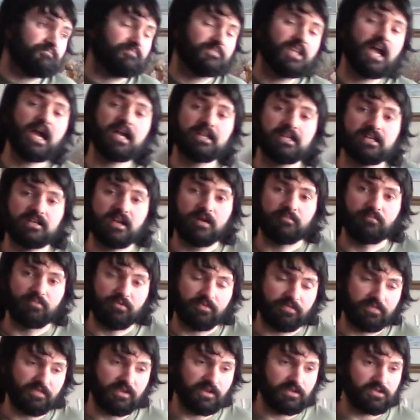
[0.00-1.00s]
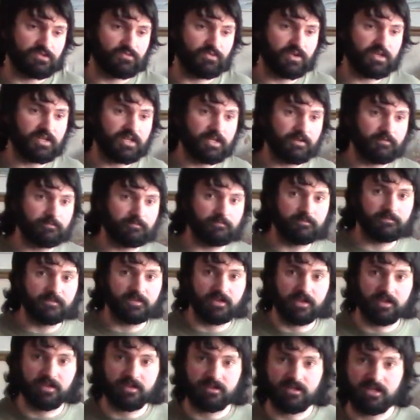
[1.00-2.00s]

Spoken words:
any number of things really. I can